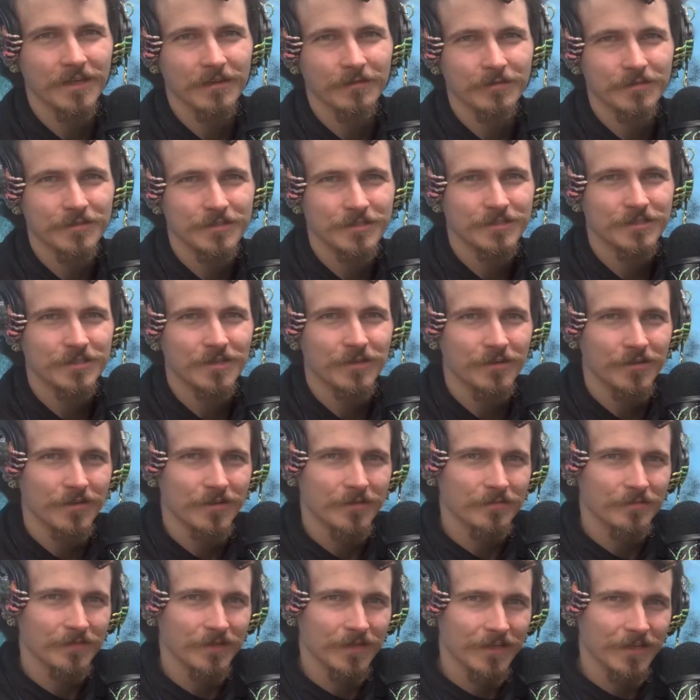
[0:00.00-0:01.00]
they would show
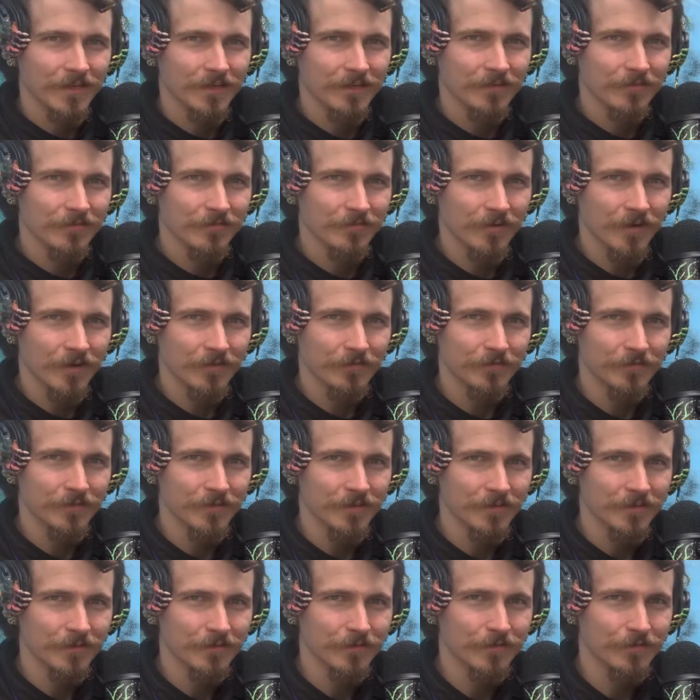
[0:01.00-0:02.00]
him, like,
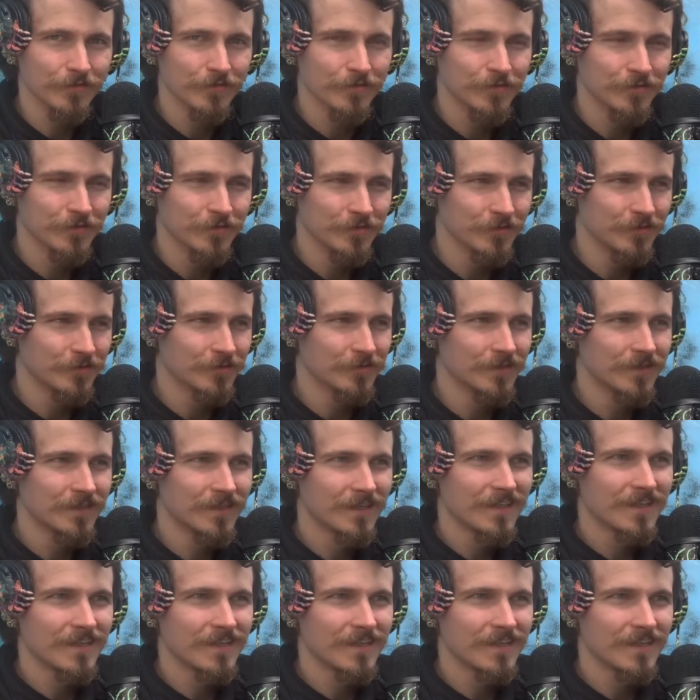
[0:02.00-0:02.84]
rifling through,